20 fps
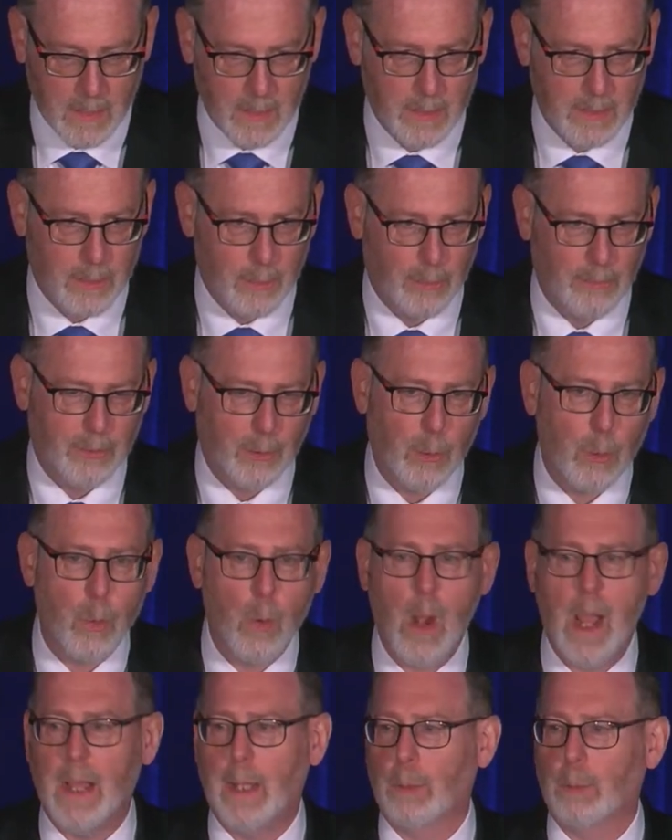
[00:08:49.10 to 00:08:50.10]
There's a
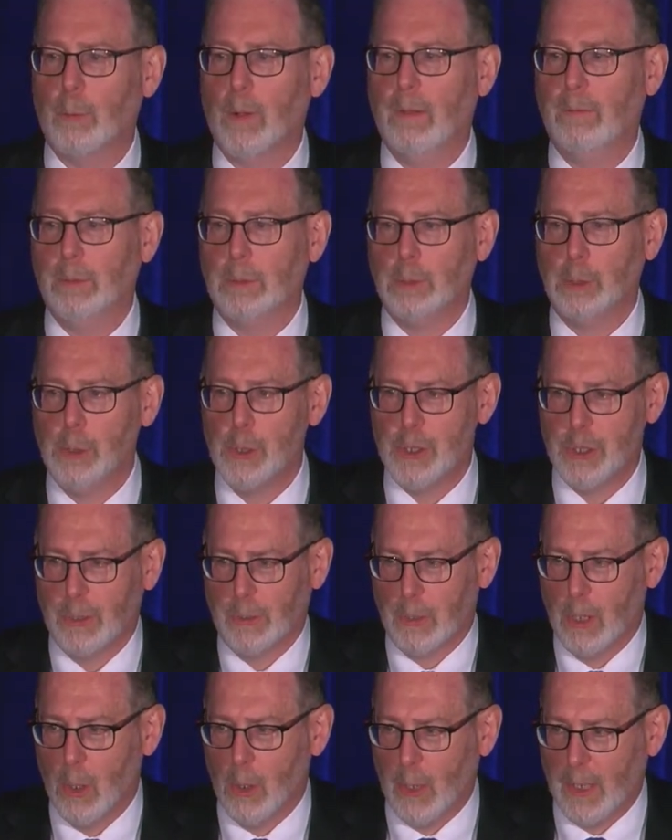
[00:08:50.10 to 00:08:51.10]
quiet
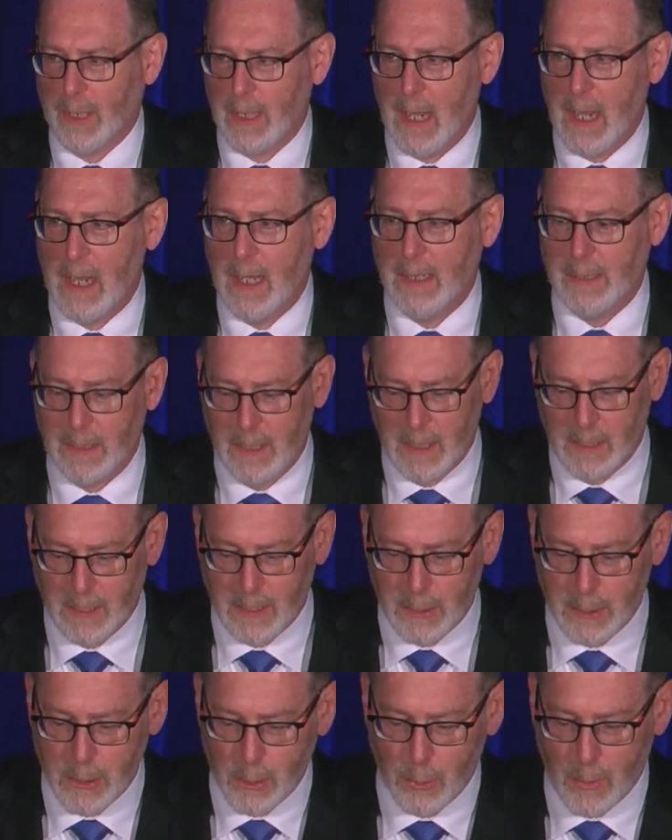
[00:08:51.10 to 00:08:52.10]
revolution going on
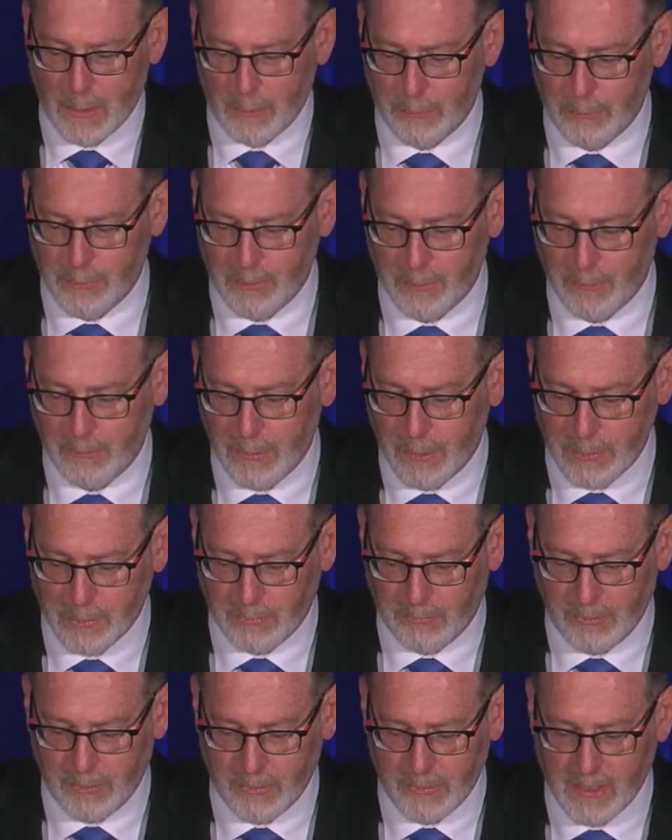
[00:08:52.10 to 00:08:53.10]
in new energy
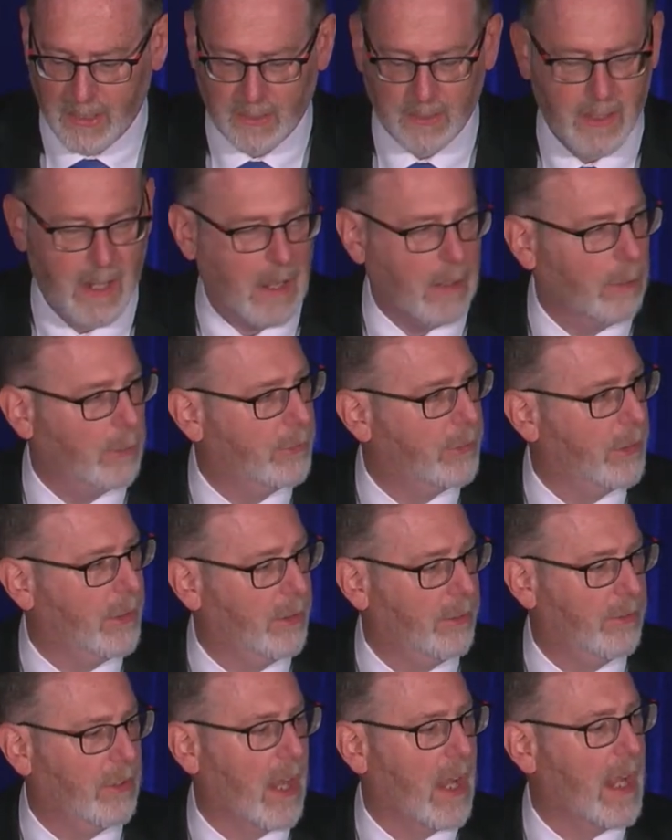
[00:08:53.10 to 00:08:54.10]
efficiency
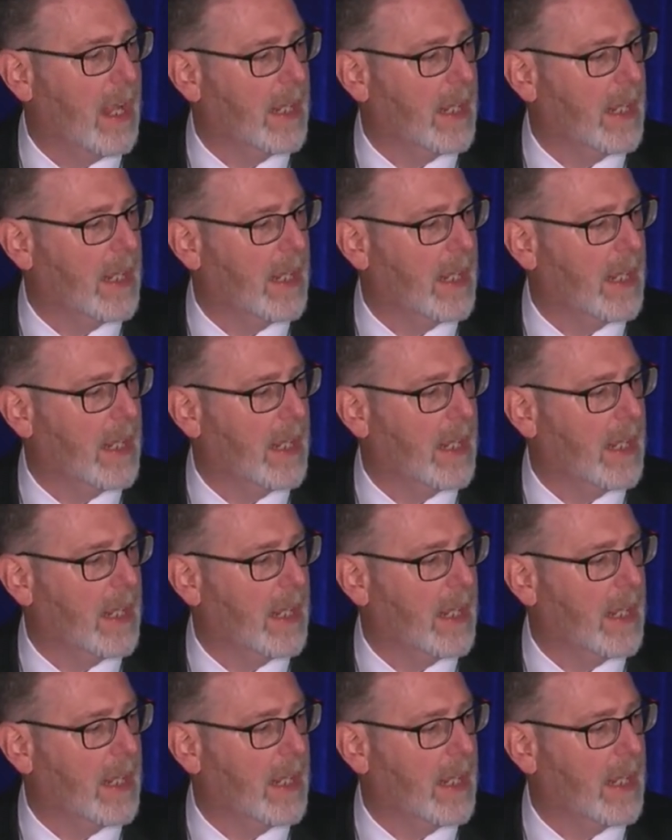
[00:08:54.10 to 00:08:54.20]
technologies,